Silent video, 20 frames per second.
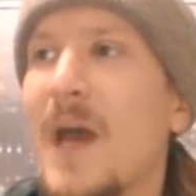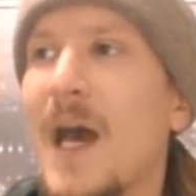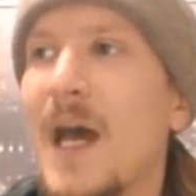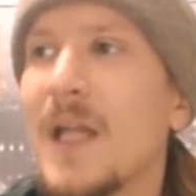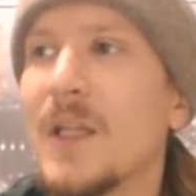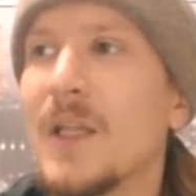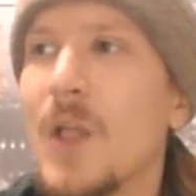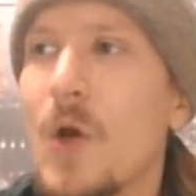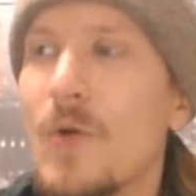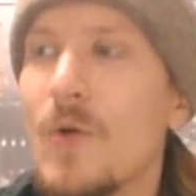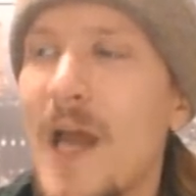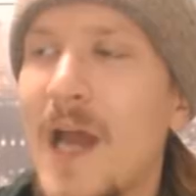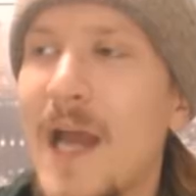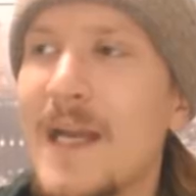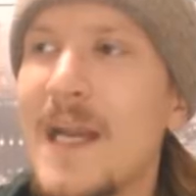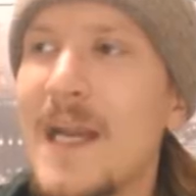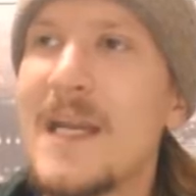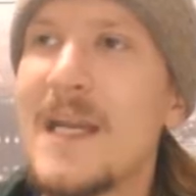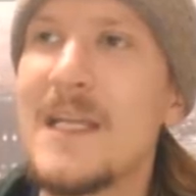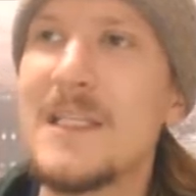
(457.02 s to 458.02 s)
low
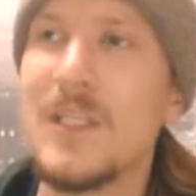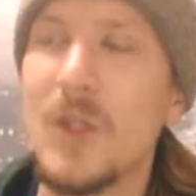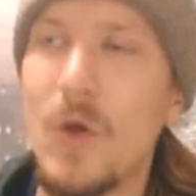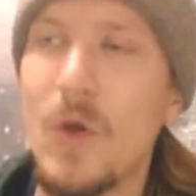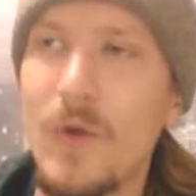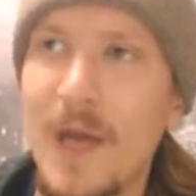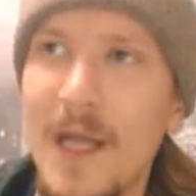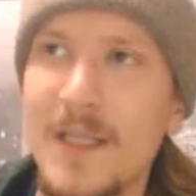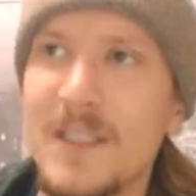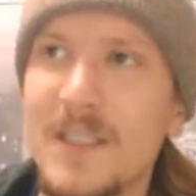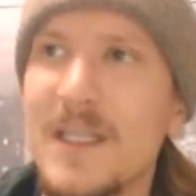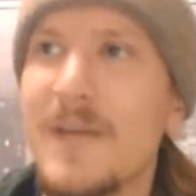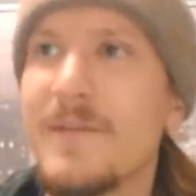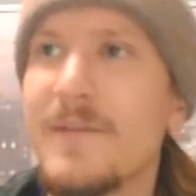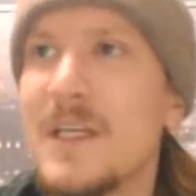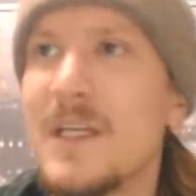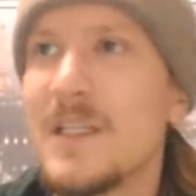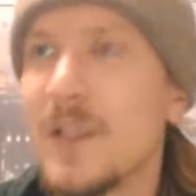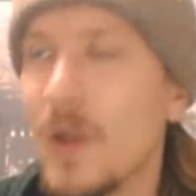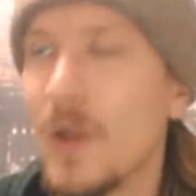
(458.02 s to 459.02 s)
980s, low
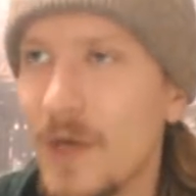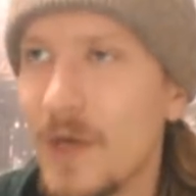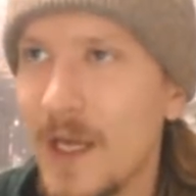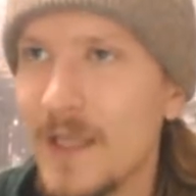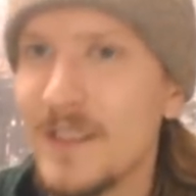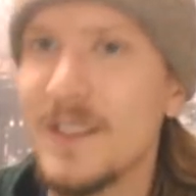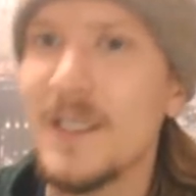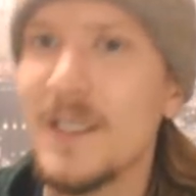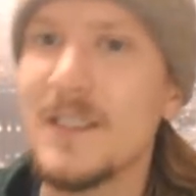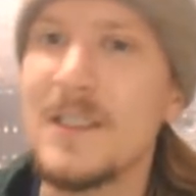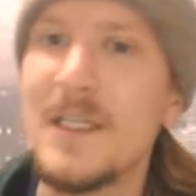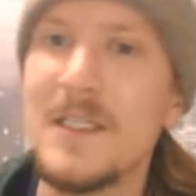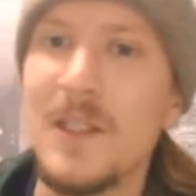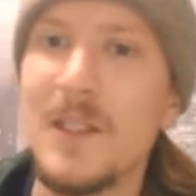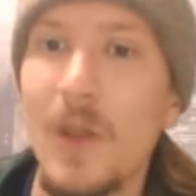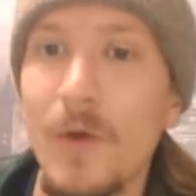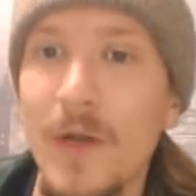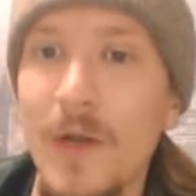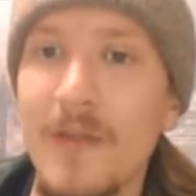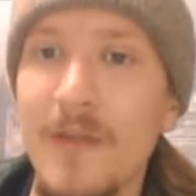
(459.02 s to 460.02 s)
970s, low 960s,
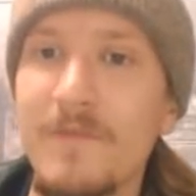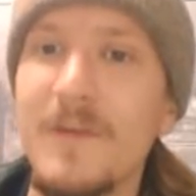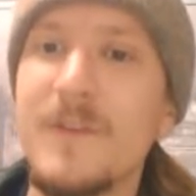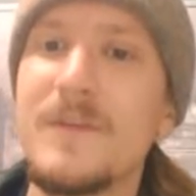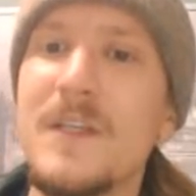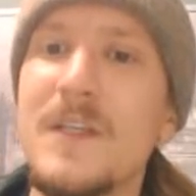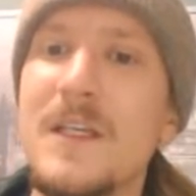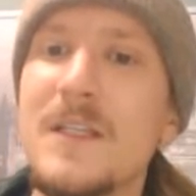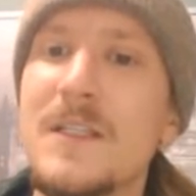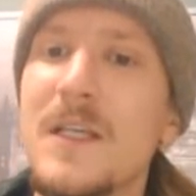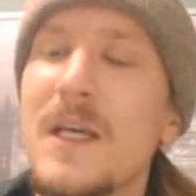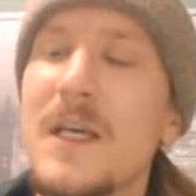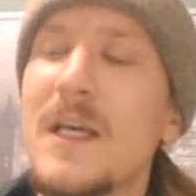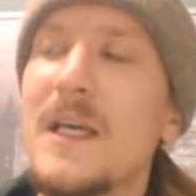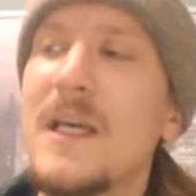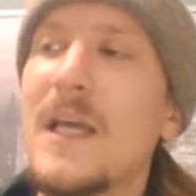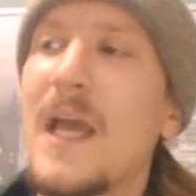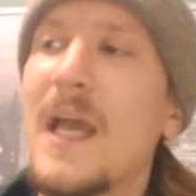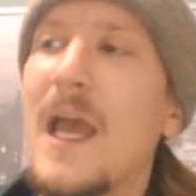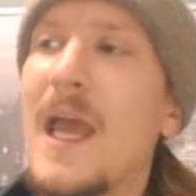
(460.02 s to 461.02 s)
low 950s,
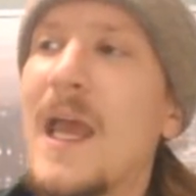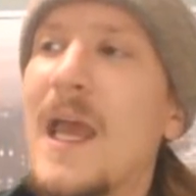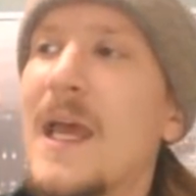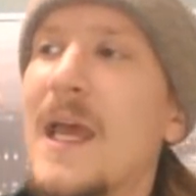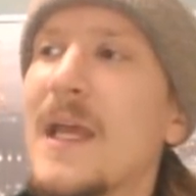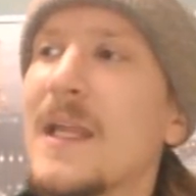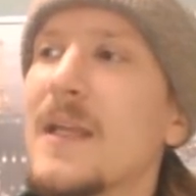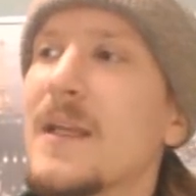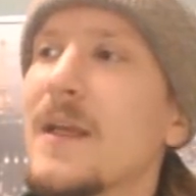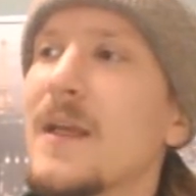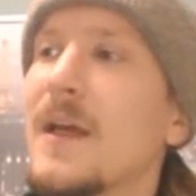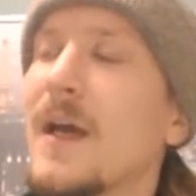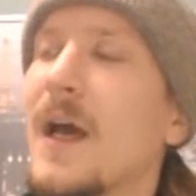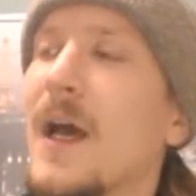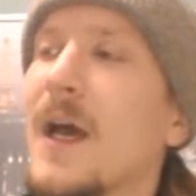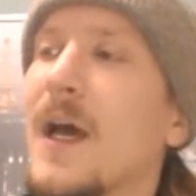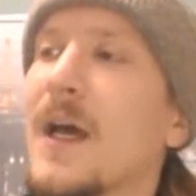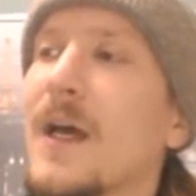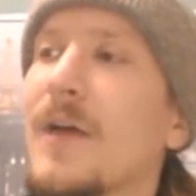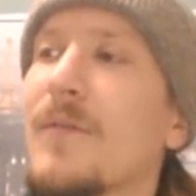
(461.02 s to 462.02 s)
and
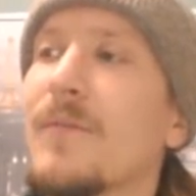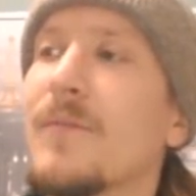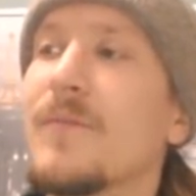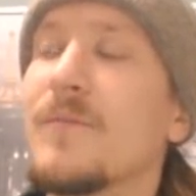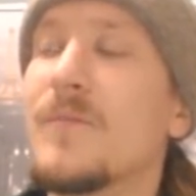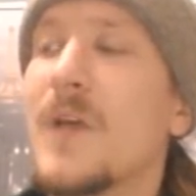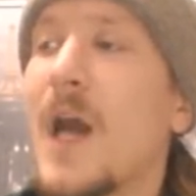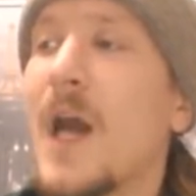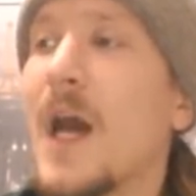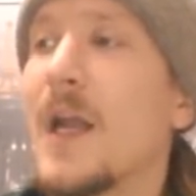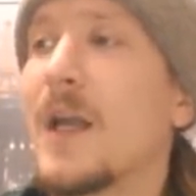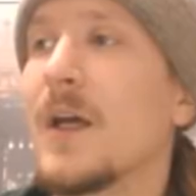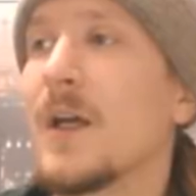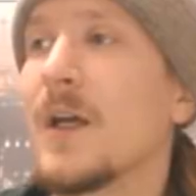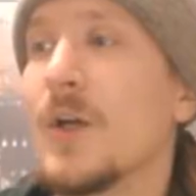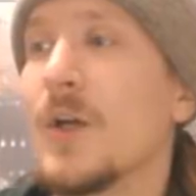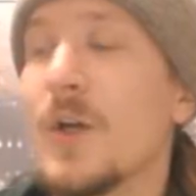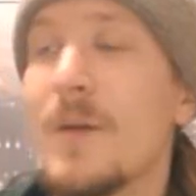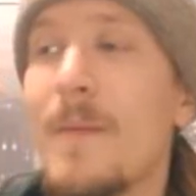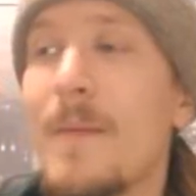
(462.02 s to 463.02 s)
got a
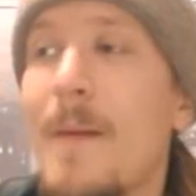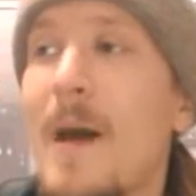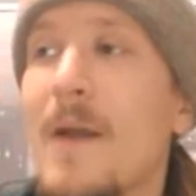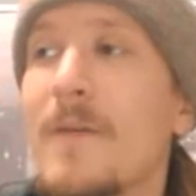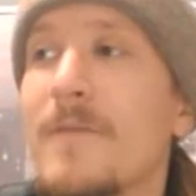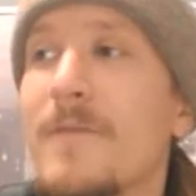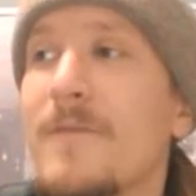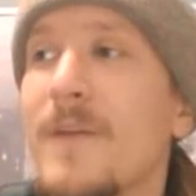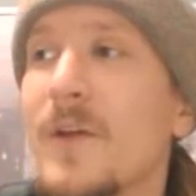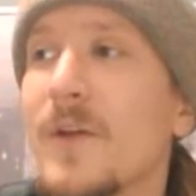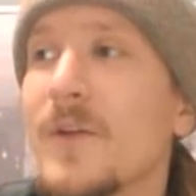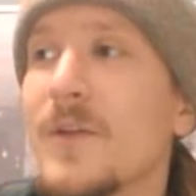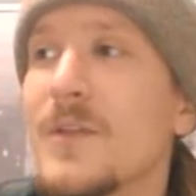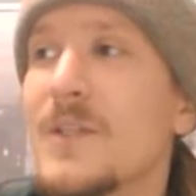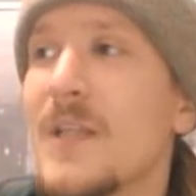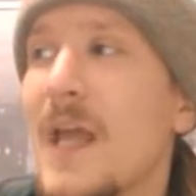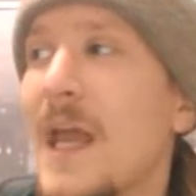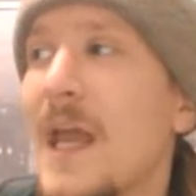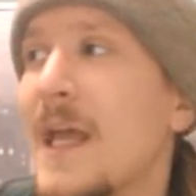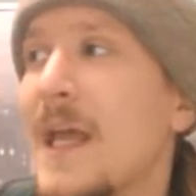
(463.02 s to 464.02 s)
good amount of
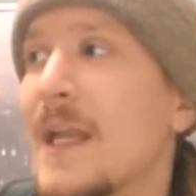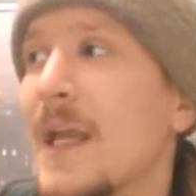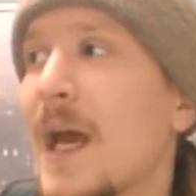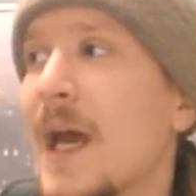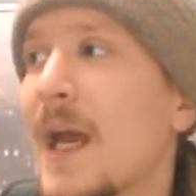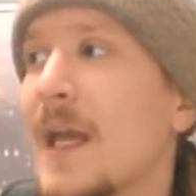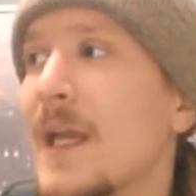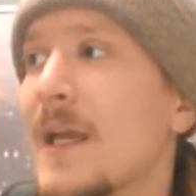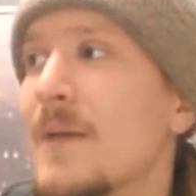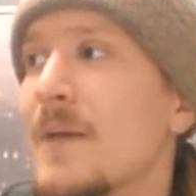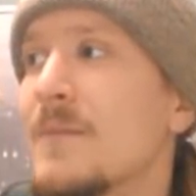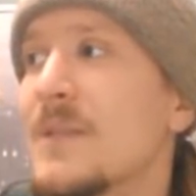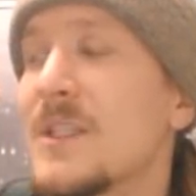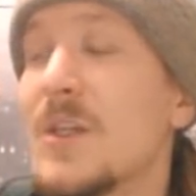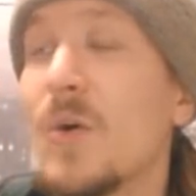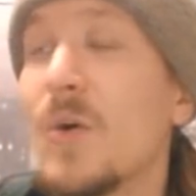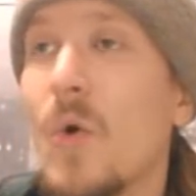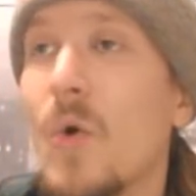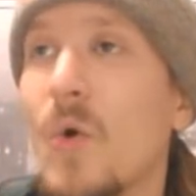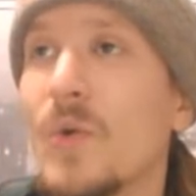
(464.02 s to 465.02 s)
fills. And I am
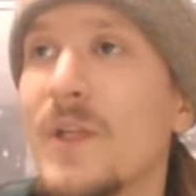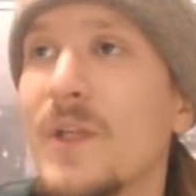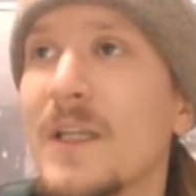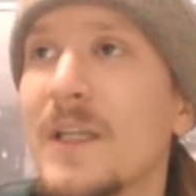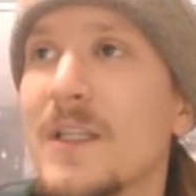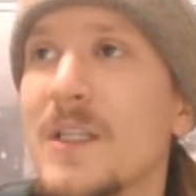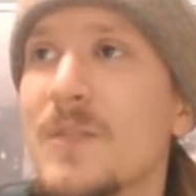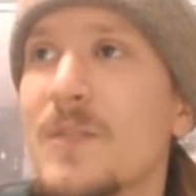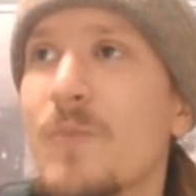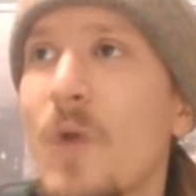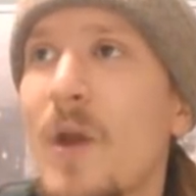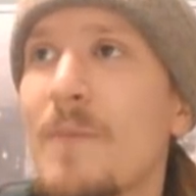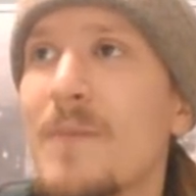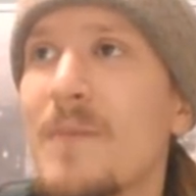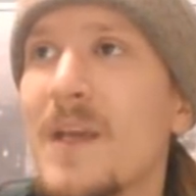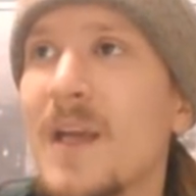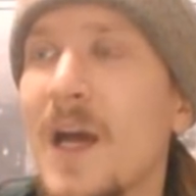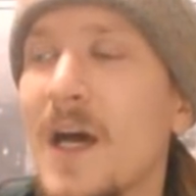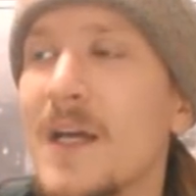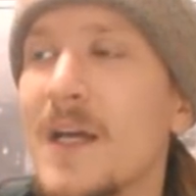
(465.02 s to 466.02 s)
still holding at this point,
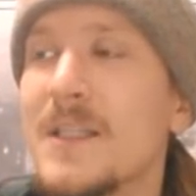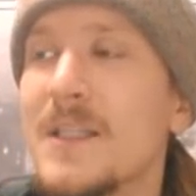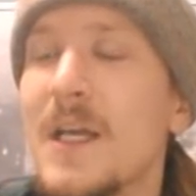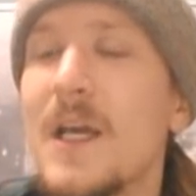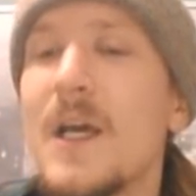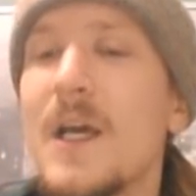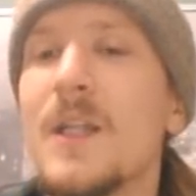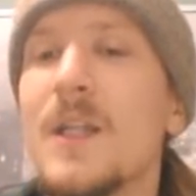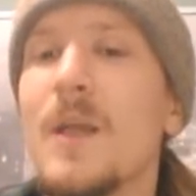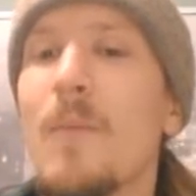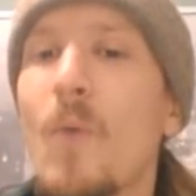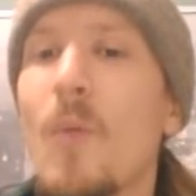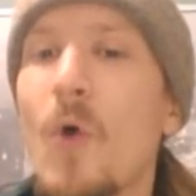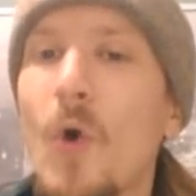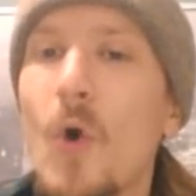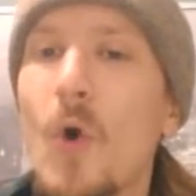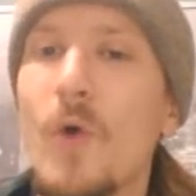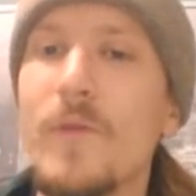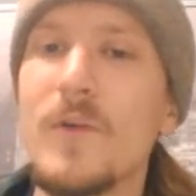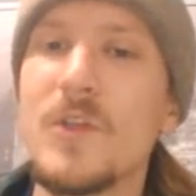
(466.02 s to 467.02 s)
because the more
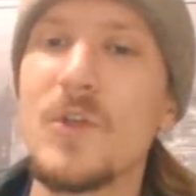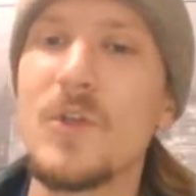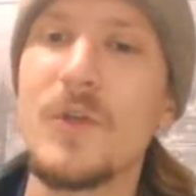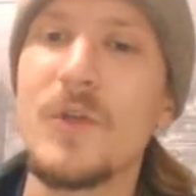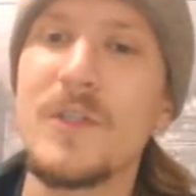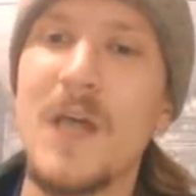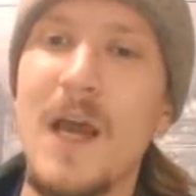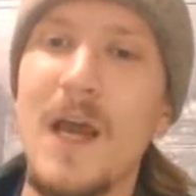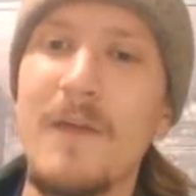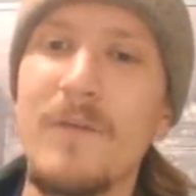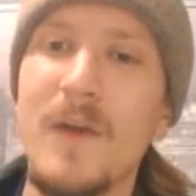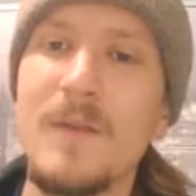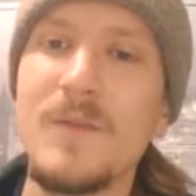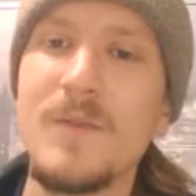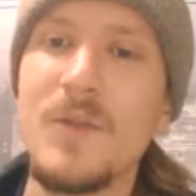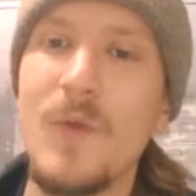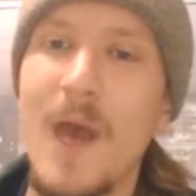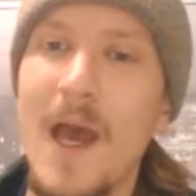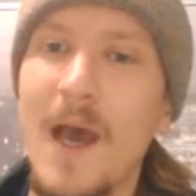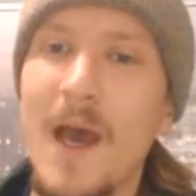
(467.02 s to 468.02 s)
oversold timeframes
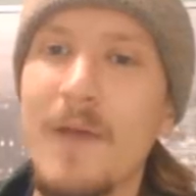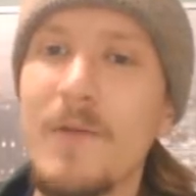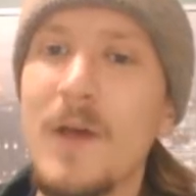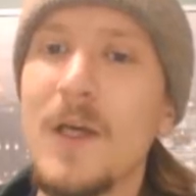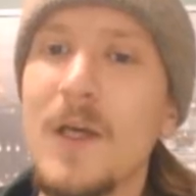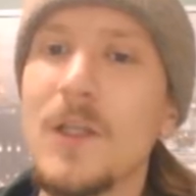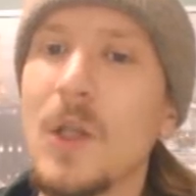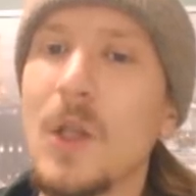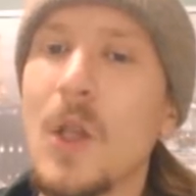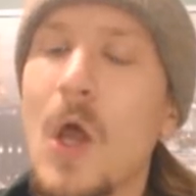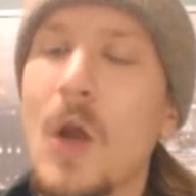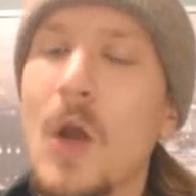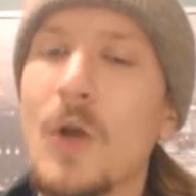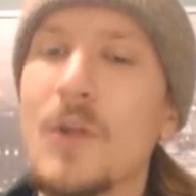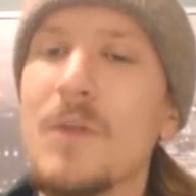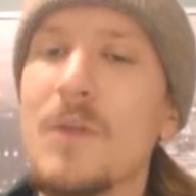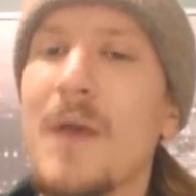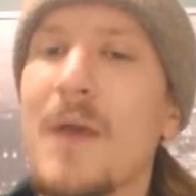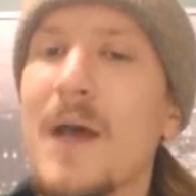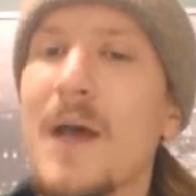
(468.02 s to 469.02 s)
you have, the longer
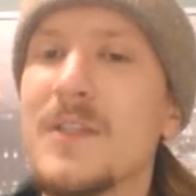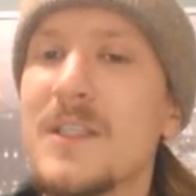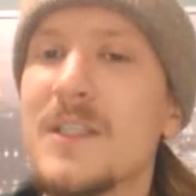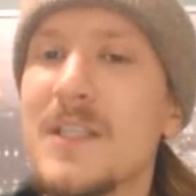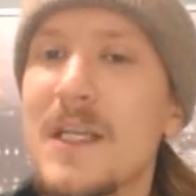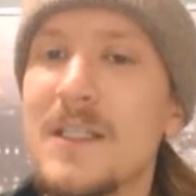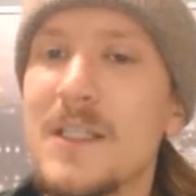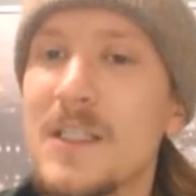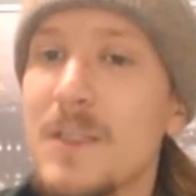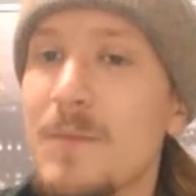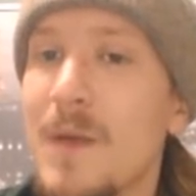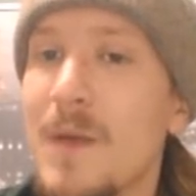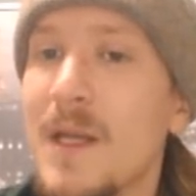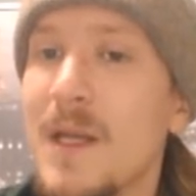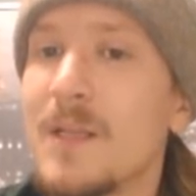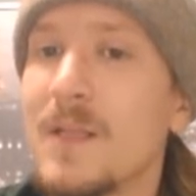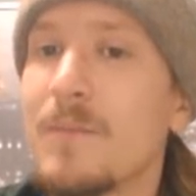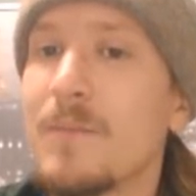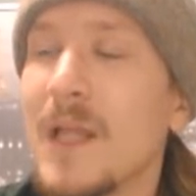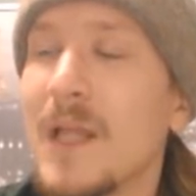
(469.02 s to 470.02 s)
the bounce is
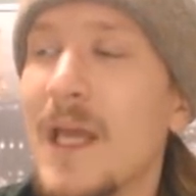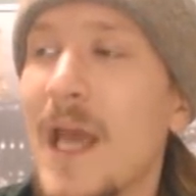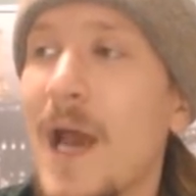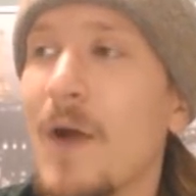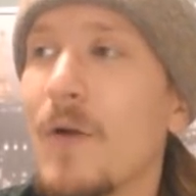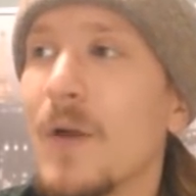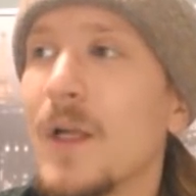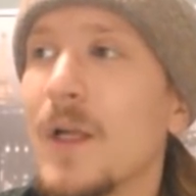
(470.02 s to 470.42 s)
anticipated to play out.